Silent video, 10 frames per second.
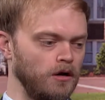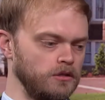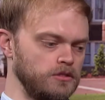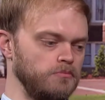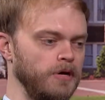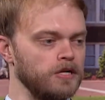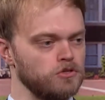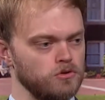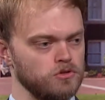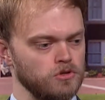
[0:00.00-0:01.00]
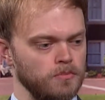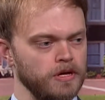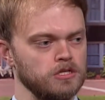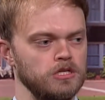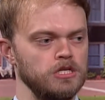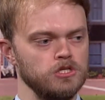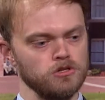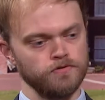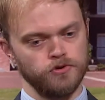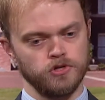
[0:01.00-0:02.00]
some pedestals, so it makes it
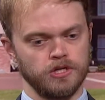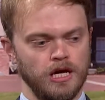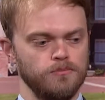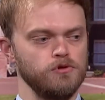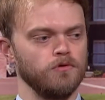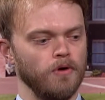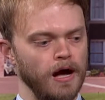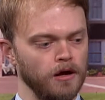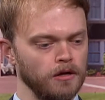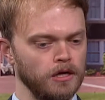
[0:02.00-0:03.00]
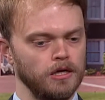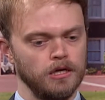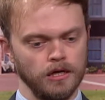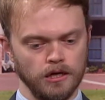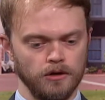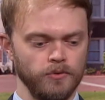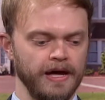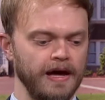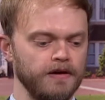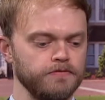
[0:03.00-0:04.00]
easier for you to kind of move around. We
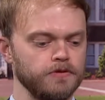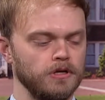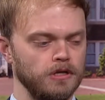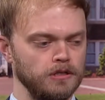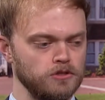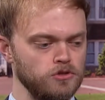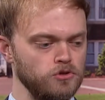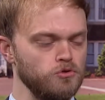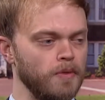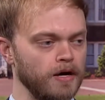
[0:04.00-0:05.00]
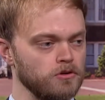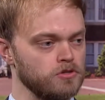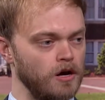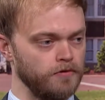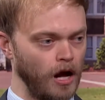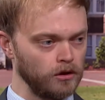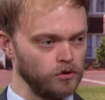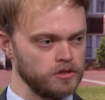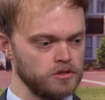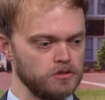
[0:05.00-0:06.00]
have 2 Microsoft
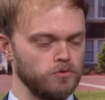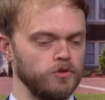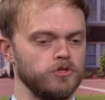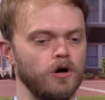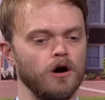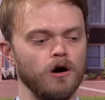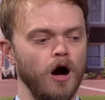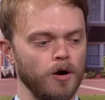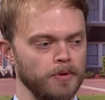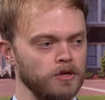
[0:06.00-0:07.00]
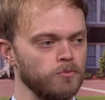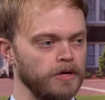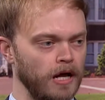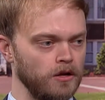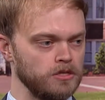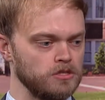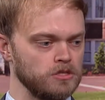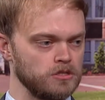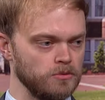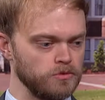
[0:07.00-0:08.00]
HoloLenses, which are augmented reality
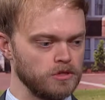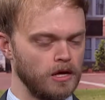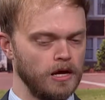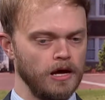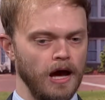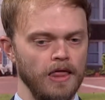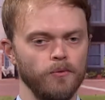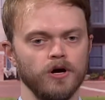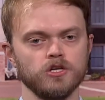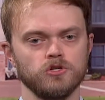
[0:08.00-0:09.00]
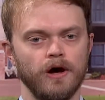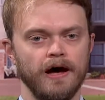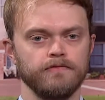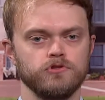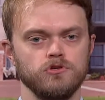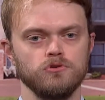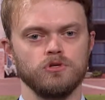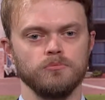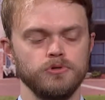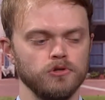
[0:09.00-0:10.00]
systems. And then we also have 2
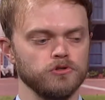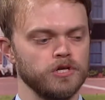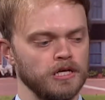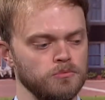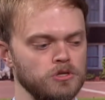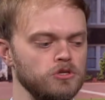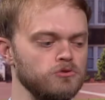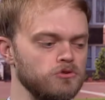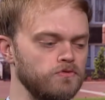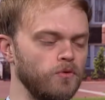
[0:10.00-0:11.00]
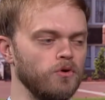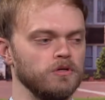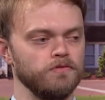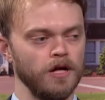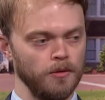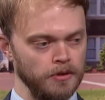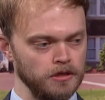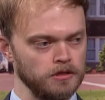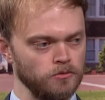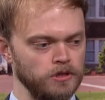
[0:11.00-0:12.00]
computers that can be used for
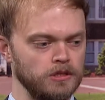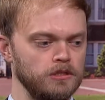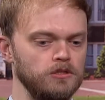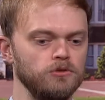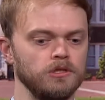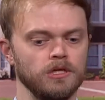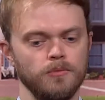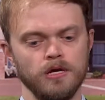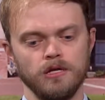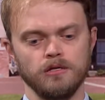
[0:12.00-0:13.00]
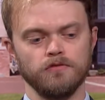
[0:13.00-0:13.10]
development. You can come in and